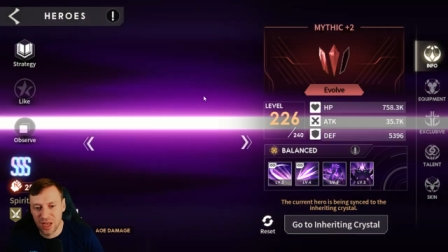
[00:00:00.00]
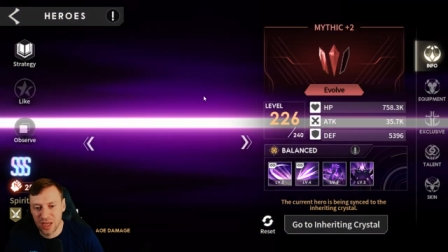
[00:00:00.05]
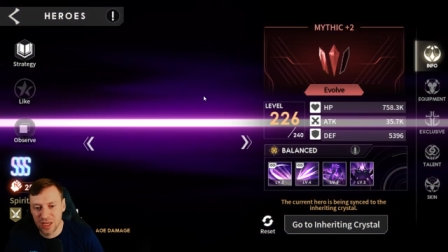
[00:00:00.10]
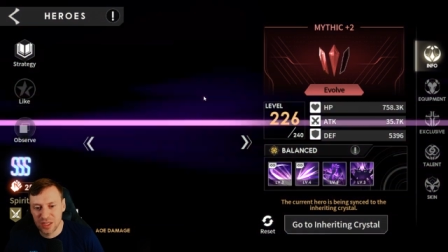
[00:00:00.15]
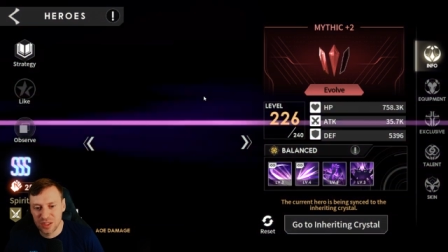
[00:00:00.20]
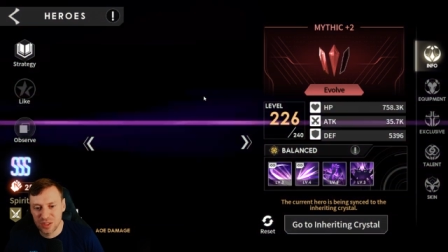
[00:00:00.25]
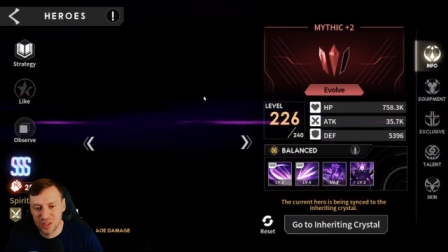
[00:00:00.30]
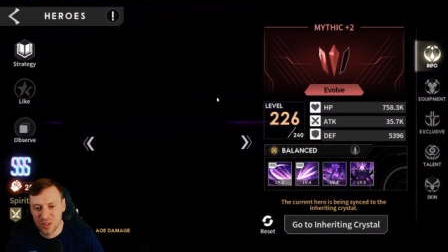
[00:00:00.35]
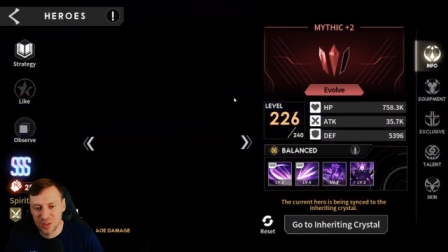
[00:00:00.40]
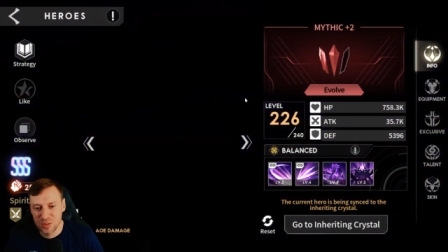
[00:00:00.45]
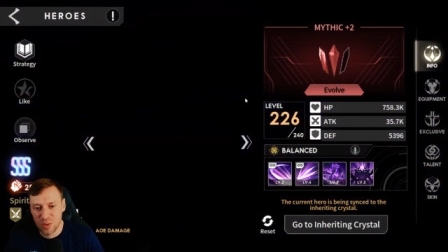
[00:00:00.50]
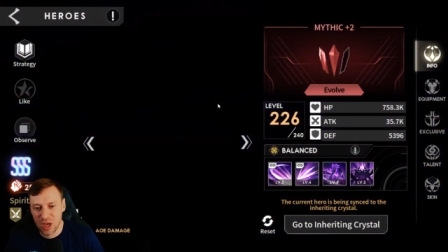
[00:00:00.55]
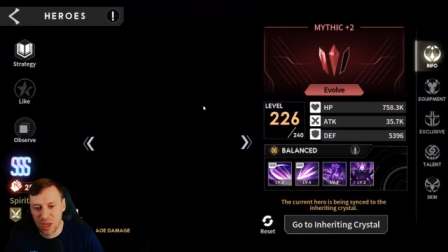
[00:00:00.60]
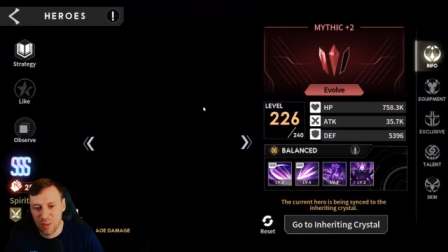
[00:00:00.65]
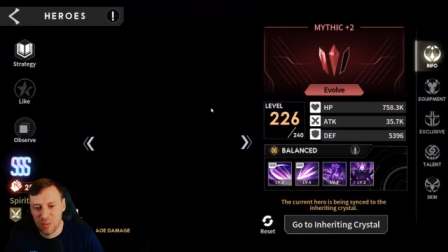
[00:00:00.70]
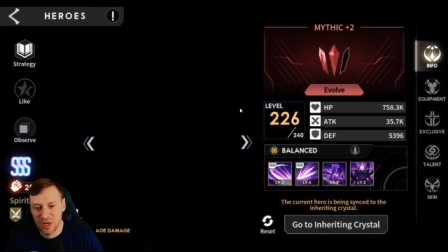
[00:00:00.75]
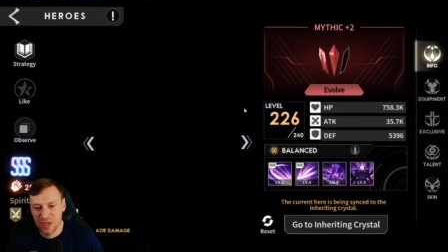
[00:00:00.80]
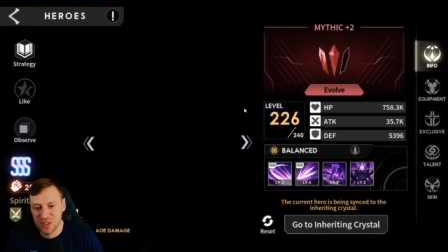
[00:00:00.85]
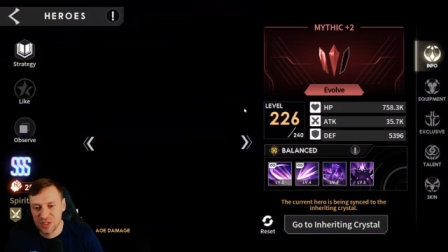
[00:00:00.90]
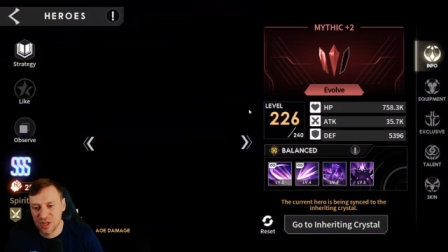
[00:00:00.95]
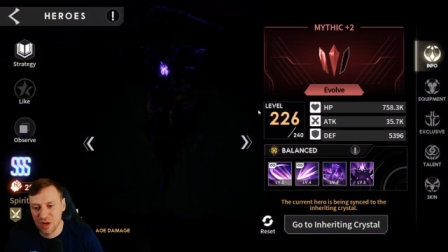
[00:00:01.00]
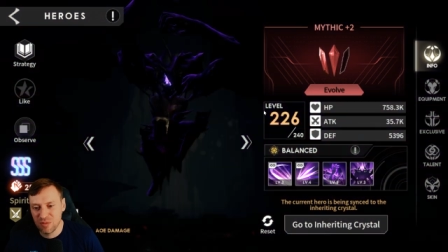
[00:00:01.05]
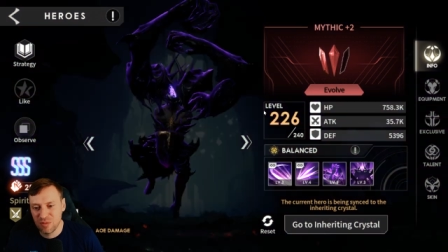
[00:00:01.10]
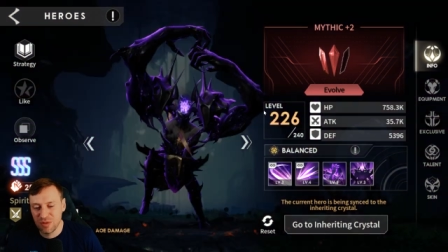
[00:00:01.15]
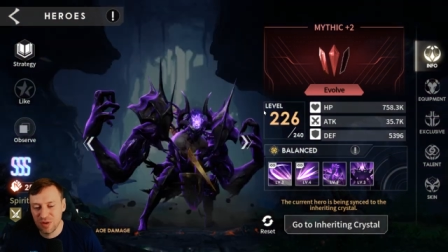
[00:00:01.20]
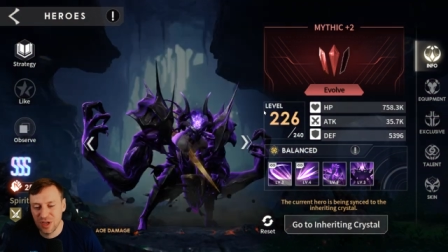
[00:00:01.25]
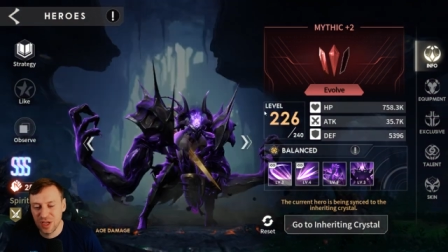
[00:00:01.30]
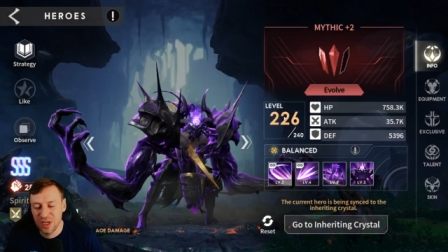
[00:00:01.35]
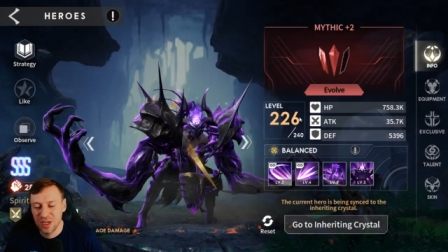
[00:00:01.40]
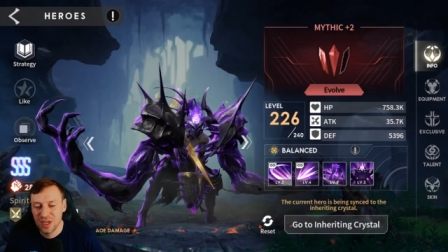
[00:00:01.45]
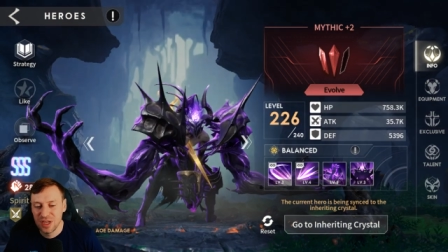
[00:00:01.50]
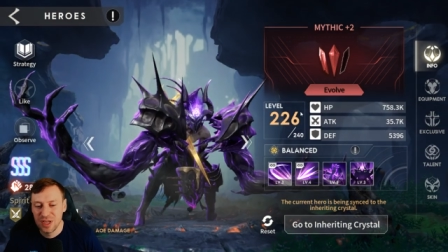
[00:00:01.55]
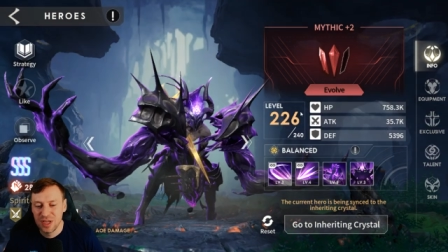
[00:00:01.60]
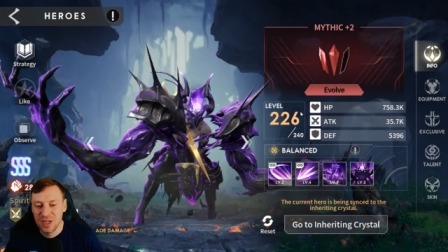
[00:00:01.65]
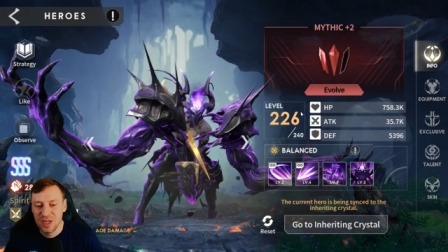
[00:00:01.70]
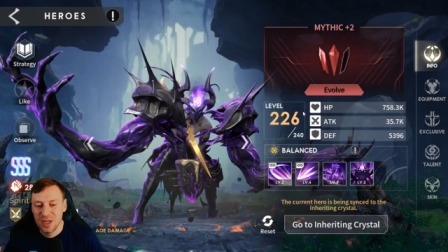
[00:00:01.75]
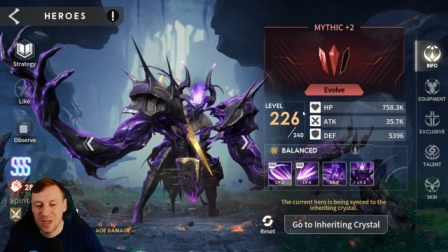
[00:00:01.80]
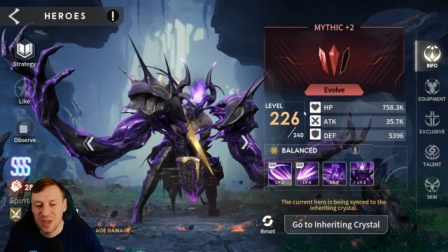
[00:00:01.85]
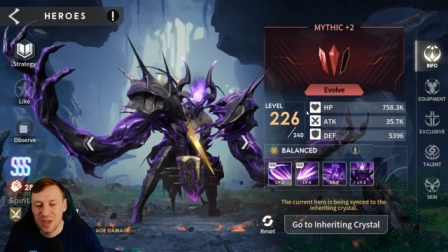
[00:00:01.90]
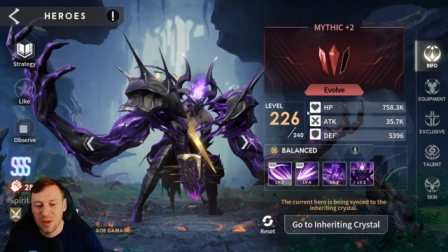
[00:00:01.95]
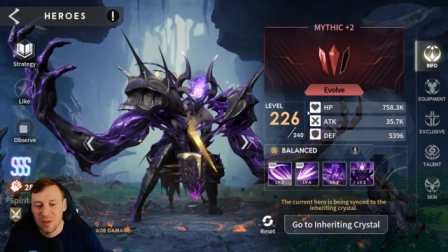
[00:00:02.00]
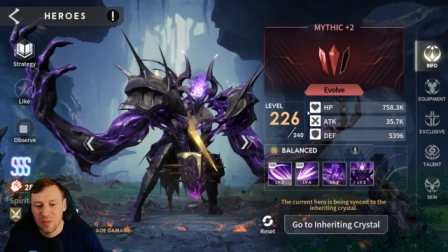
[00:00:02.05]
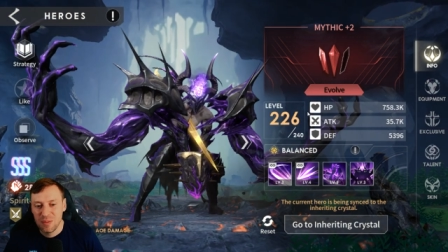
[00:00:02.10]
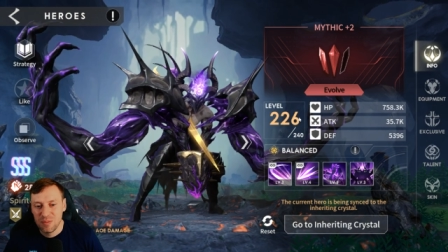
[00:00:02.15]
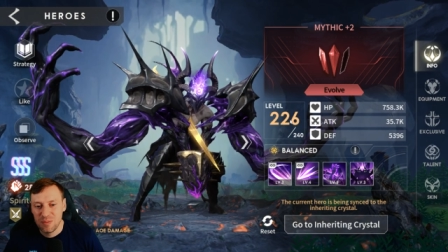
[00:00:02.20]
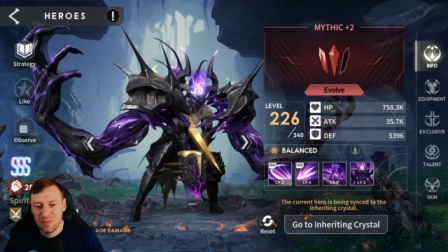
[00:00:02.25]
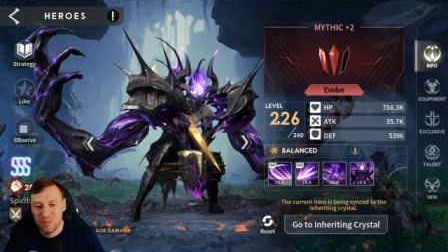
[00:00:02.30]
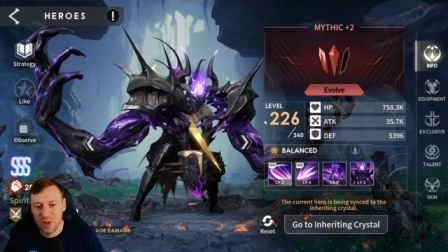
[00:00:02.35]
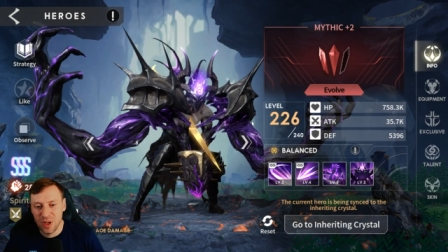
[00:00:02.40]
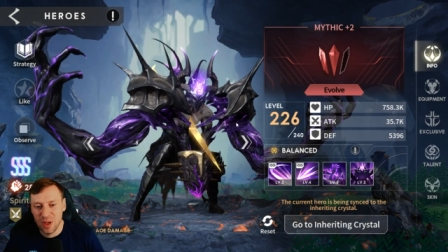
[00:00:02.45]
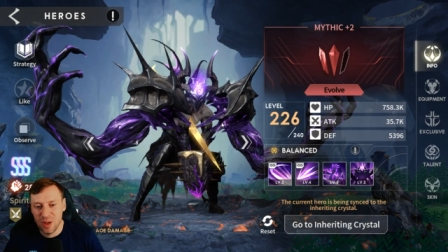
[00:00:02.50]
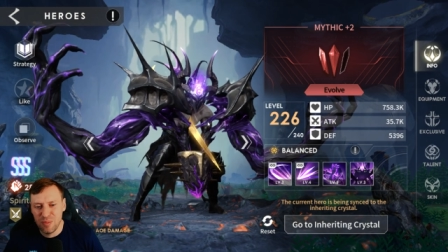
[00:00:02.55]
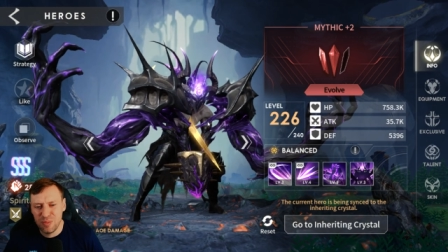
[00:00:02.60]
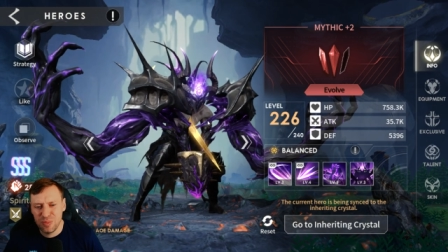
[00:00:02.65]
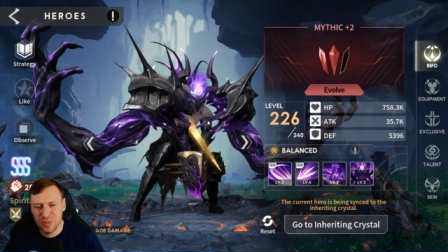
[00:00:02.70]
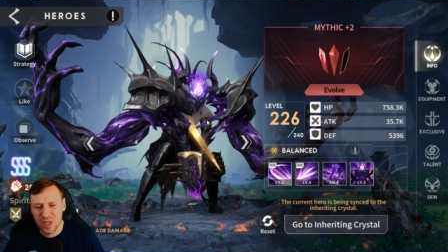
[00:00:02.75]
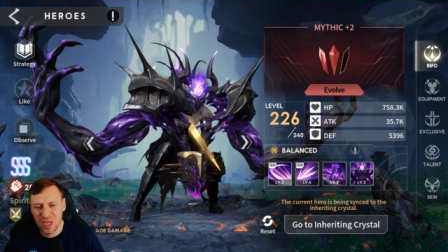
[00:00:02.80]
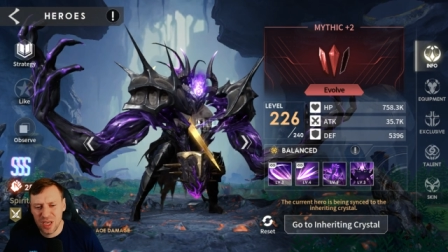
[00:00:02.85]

like swiping and stuff with it. But um,